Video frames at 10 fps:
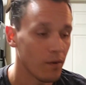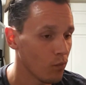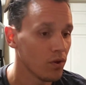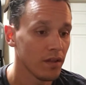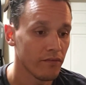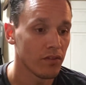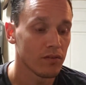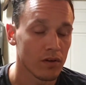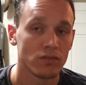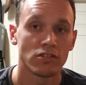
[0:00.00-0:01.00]
We'll even
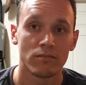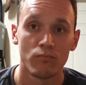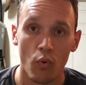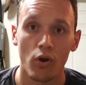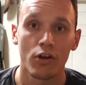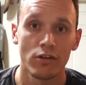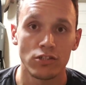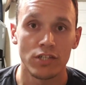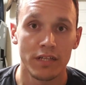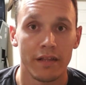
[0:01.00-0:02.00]
throw some more
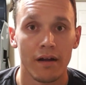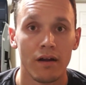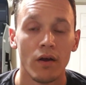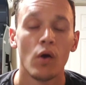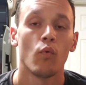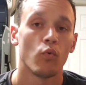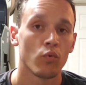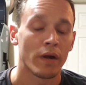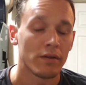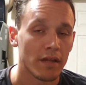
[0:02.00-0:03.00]
cushion in there.
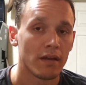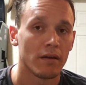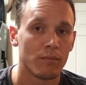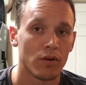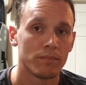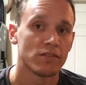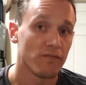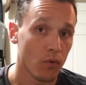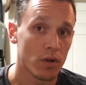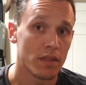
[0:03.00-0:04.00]
We'll round that number up to
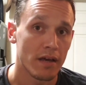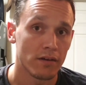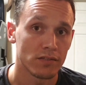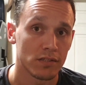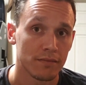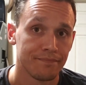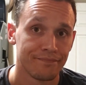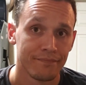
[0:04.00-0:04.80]
$4,000.